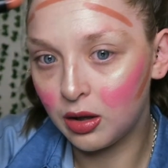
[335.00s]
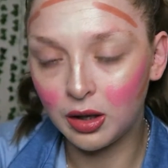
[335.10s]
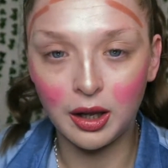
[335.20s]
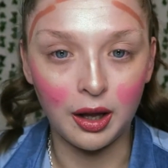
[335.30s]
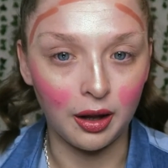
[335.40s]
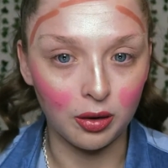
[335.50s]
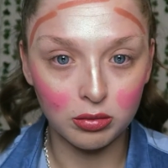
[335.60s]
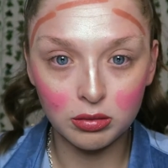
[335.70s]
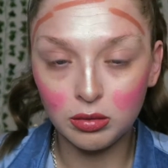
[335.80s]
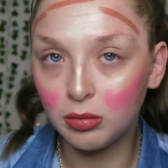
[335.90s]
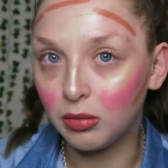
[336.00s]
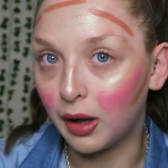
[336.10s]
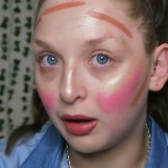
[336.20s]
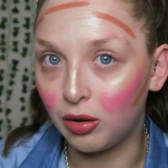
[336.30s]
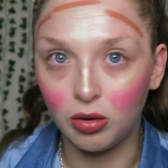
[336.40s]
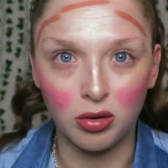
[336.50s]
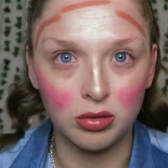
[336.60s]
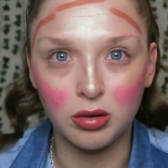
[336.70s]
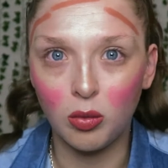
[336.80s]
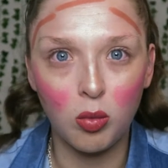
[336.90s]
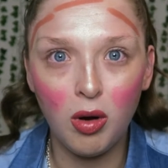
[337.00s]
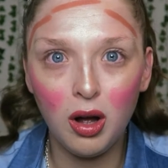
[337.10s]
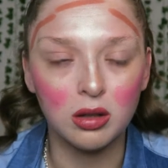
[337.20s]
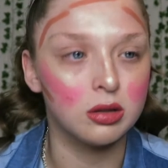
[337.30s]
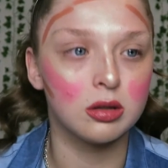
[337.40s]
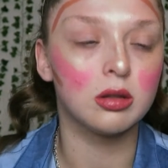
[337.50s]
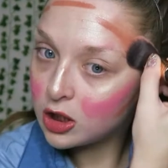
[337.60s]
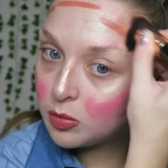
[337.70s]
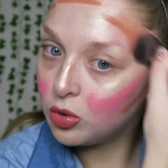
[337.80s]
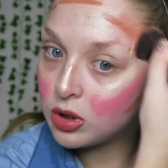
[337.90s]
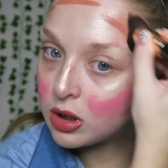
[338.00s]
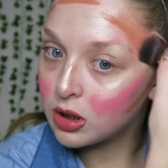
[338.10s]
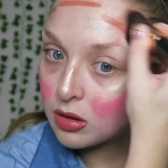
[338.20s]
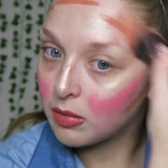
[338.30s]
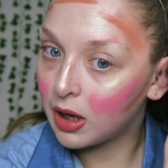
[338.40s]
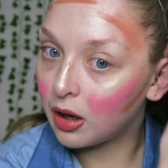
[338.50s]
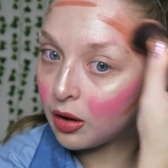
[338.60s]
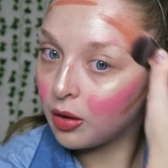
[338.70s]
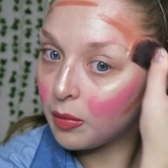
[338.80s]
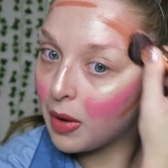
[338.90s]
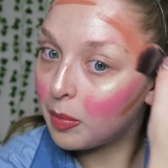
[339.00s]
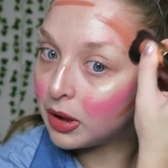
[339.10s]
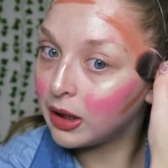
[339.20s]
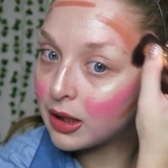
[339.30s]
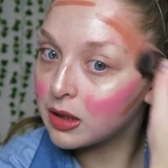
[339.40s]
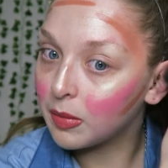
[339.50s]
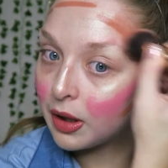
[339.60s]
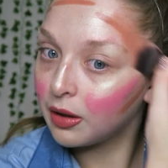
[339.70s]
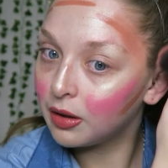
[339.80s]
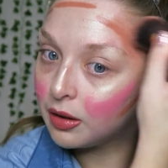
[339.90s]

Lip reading: Okay, oh my god, what is, I suppose it doesn't matter, my placement.